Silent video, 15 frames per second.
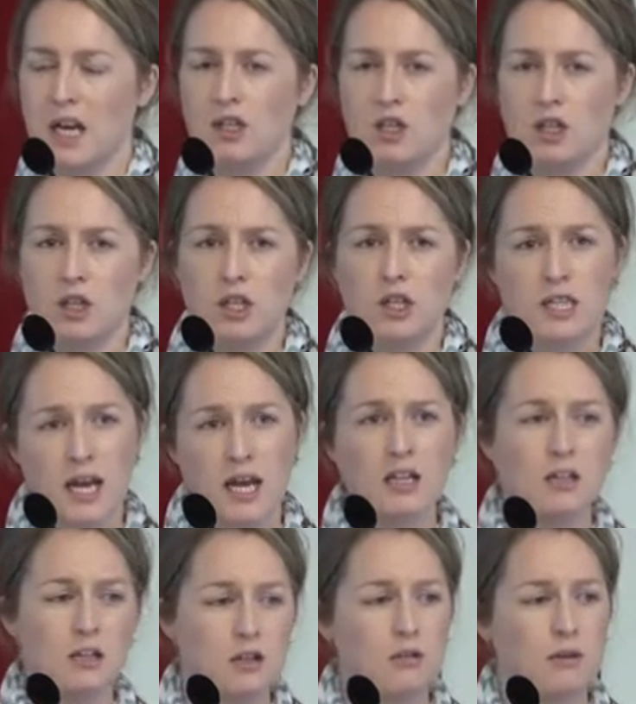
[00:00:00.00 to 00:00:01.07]
And, you
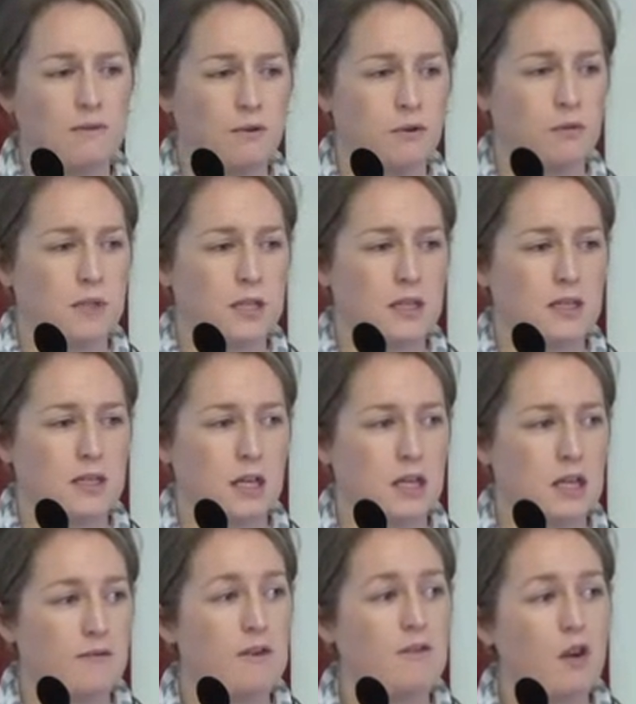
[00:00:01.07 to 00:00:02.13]
tailor your informed consent.
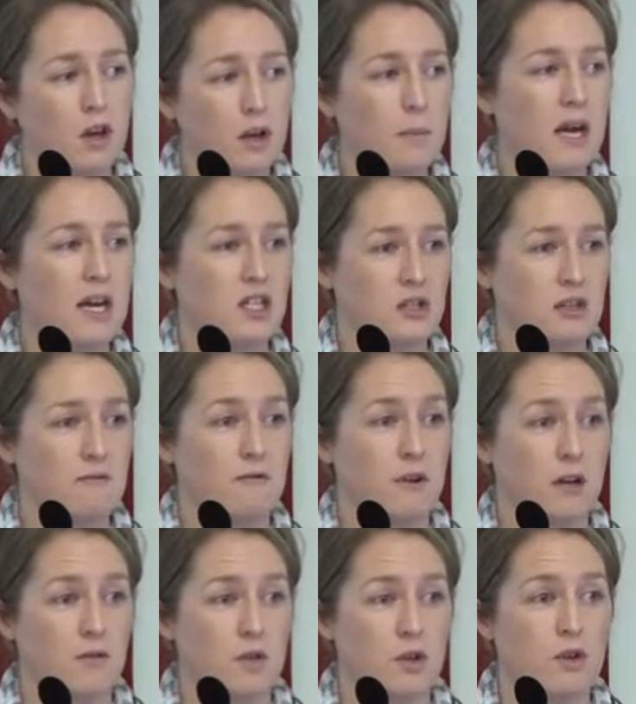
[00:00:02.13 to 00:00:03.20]
If you've got a patient in
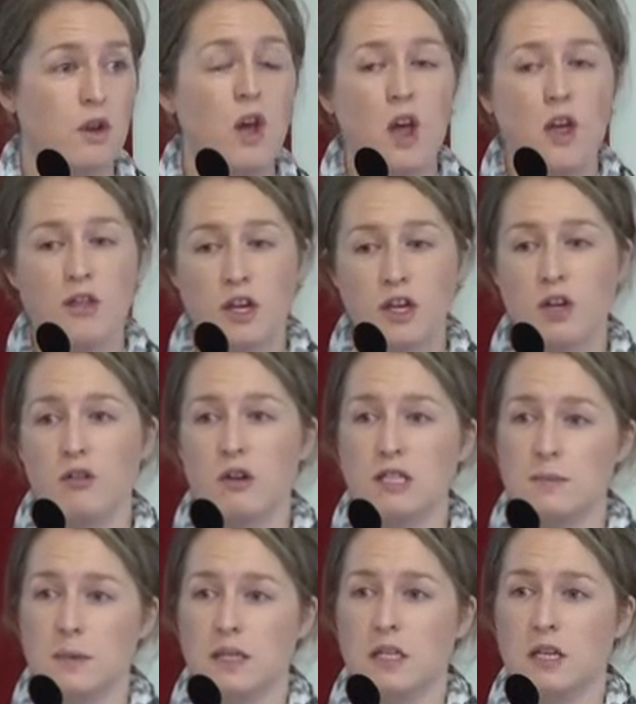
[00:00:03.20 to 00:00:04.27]
front of you that you're
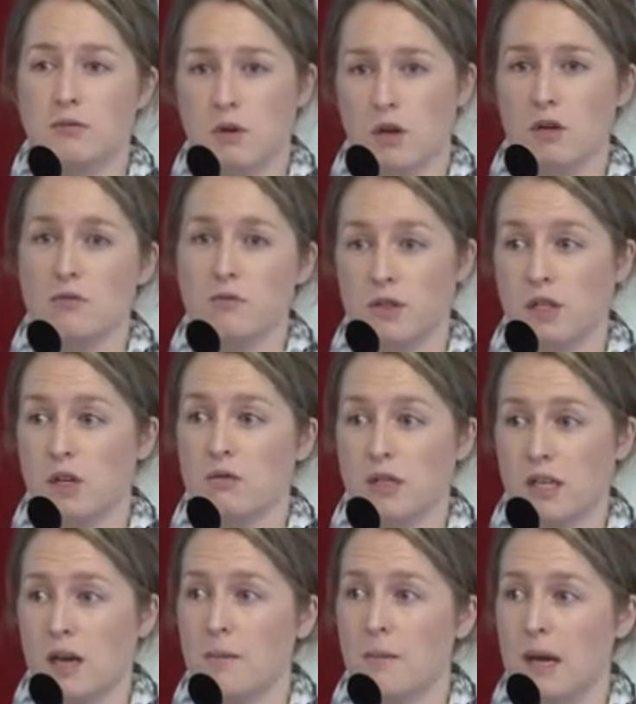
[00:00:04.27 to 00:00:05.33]
expecting a result to
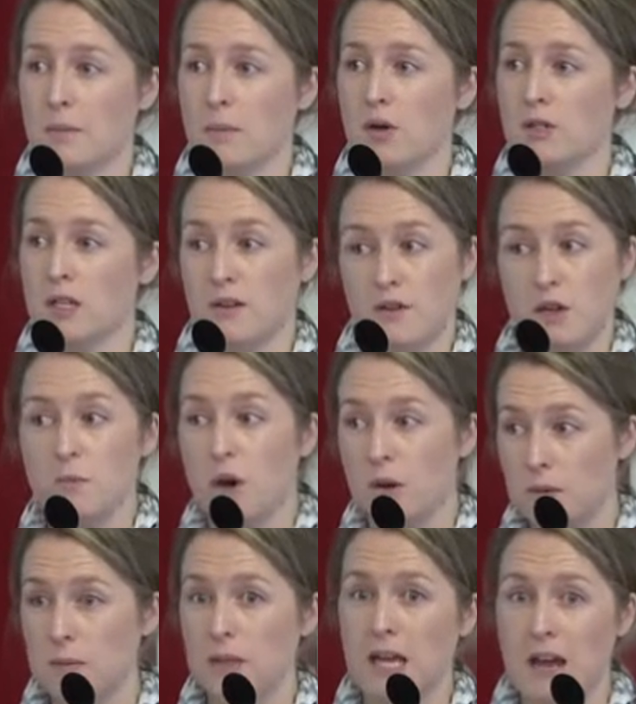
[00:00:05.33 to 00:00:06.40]
come back positive, you'd
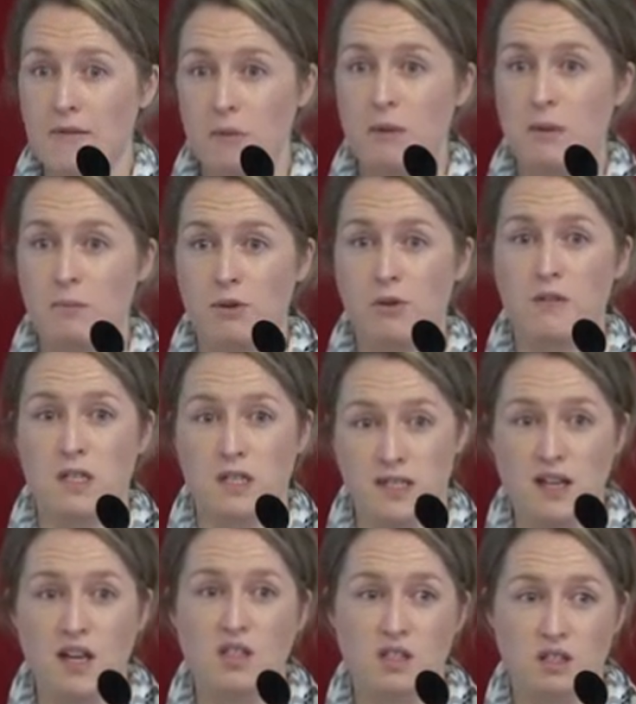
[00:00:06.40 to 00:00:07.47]
probably have a bit more of a
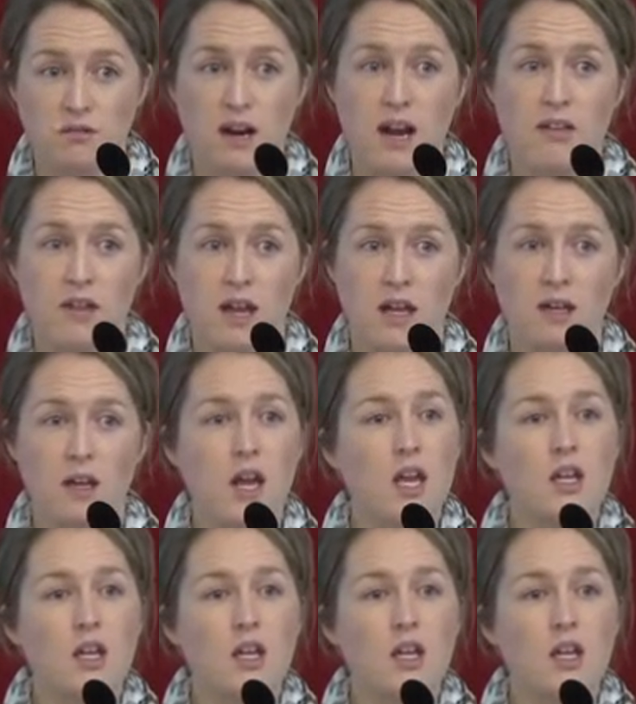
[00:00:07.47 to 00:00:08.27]
discussion around that.